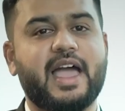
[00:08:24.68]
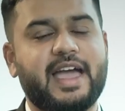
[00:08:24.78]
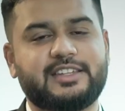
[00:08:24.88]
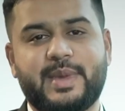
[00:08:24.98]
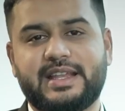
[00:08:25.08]

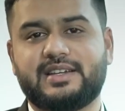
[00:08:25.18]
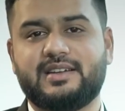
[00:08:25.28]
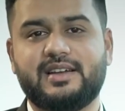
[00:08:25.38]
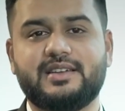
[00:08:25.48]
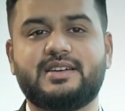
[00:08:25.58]
As mentioned
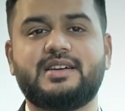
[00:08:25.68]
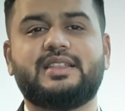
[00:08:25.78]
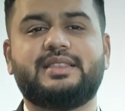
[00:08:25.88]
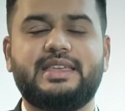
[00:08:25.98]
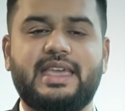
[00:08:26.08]
earlier,
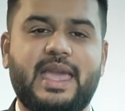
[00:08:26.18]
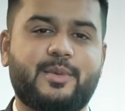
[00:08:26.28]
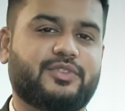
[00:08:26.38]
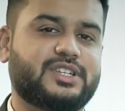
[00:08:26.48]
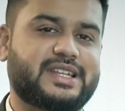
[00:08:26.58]
the aim
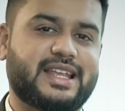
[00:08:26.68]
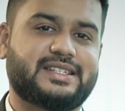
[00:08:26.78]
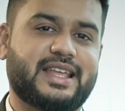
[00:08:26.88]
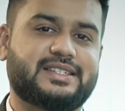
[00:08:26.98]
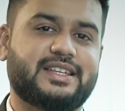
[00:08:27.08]
of the stress
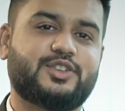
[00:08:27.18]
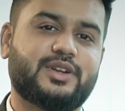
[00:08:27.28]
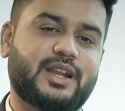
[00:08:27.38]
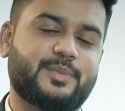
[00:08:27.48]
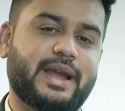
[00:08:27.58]
test is to
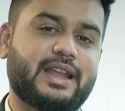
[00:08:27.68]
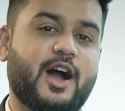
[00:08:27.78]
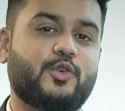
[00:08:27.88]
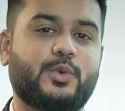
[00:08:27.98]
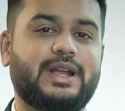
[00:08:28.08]
determine
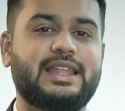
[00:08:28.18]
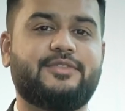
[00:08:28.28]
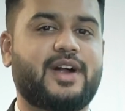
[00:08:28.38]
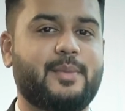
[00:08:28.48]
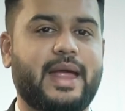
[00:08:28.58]
how quickly
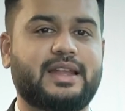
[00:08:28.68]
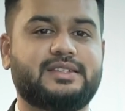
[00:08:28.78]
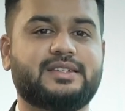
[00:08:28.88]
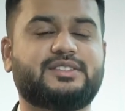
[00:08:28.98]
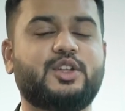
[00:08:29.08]
fund
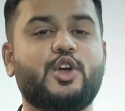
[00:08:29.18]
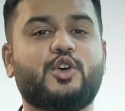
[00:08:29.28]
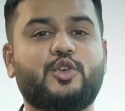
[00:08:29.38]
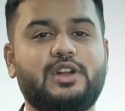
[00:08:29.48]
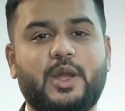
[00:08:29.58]
managers
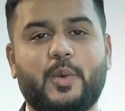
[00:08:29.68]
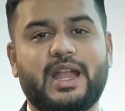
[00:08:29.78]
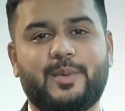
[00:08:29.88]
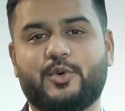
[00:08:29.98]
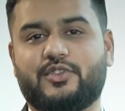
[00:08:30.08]
could
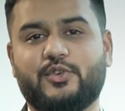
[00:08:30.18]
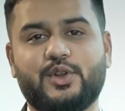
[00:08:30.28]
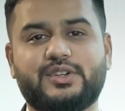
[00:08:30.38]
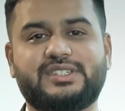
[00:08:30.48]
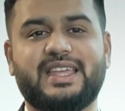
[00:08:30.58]
liquidate
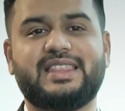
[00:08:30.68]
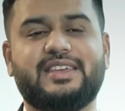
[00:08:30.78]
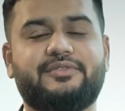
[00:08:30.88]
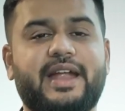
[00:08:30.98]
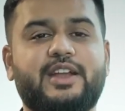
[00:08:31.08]
portfolios in the
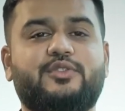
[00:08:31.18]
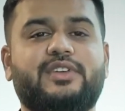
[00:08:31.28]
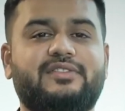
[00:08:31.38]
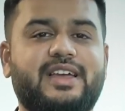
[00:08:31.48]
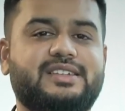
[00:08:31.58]
event of
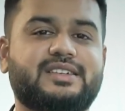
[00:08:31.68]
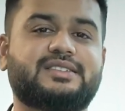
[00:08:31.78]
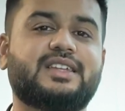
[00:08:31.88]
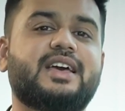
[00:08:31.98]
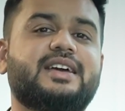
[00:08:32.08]

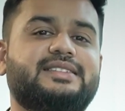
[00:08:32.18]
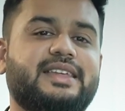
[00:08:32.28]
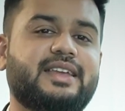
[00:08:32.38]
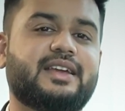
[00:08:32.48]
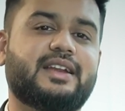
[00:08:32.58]
investors
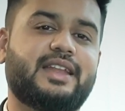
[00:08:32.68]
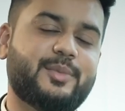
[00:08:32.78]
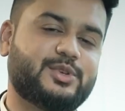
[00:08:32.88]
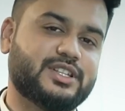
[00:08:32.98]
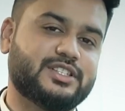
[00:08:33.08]
seeking
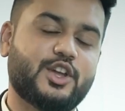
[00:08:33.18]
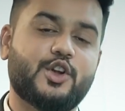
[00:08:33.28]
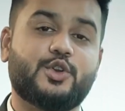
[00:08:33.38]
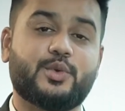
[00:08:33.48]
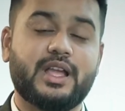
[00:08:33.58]
redemptions
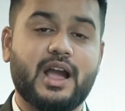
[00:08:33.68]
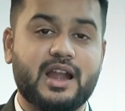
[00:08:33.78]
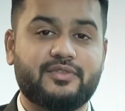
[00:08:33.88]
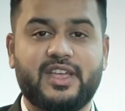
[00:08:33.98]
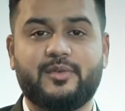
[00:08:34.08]
during
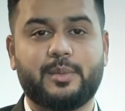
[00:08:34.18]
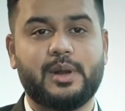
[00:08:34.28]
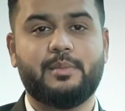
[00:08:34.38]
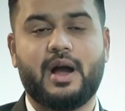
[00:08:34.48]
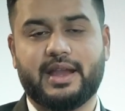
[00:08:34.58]

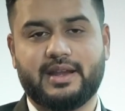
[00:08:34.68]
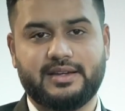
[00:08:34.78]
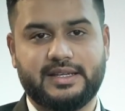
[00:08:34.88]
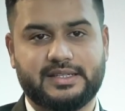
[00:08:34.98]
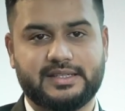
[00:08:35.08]
unfavorable market
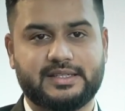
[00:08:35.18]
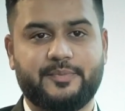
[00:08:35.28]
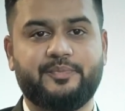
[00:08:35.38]
conditions.